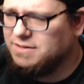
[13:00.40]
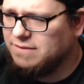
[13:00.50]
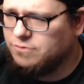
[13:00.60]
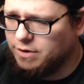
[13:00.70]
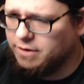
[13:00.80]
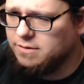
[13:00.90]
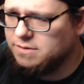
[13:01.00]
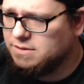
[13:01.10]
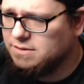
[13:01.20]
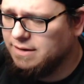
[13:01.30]

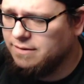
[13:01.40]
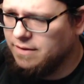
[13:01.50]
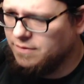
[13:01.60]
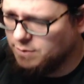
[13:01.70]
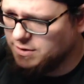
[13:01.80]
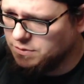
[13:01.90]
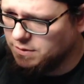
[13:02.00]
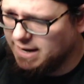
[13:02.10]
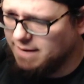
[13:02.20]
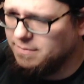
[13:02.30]
triggers in the original
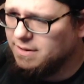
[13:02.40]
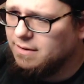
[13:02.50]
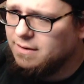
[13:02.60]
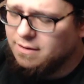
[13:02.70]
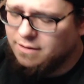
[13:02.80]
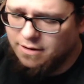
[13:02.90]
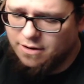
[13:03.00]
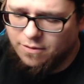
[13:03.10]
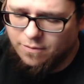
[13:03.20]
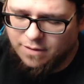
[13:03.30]
game. A
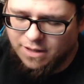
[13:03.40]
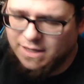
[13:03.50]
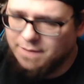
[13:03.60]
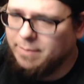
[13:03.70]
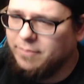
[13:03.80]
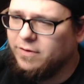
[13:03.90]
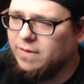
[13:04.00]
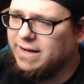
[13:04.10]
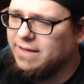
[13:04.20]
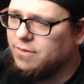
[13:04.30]
lot of people felt
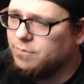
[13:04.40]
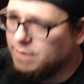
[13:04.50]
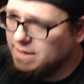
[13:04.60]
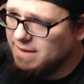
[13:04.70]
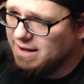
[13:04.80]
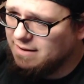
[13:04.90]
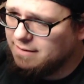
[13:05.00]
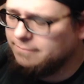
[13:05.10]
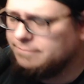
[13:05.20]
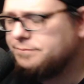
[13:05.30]
like in the remake,
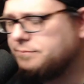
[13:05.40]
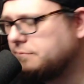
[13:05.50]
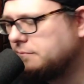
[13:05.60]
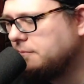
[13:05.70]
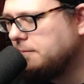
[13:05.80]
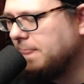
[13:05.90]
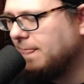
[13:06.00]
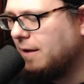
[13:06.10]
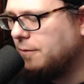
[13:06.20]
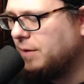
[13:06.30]

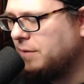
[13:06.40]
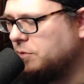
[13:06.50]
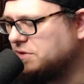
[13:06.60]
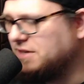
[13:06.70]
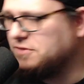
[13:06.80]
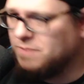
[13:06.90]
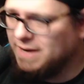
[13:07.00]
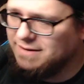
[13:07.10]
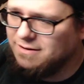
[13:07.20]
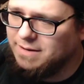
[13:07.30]
it wasn't as
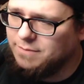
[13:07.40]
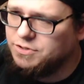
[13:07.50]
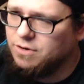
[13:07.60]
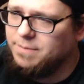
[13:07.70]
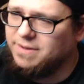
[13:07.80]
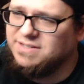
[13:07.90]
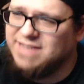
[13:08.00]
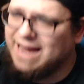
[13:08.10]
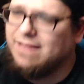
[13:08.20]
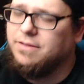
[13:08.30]
random. He showed up at
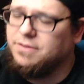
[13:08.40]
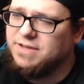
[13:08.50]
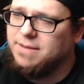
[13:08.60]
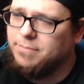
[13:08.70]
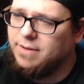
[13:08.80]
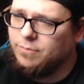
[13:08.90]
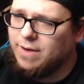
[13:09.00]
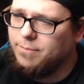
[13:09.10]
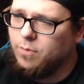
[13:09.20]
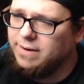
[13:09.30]
exactly the same
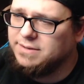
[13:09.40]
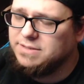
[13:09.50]
right points,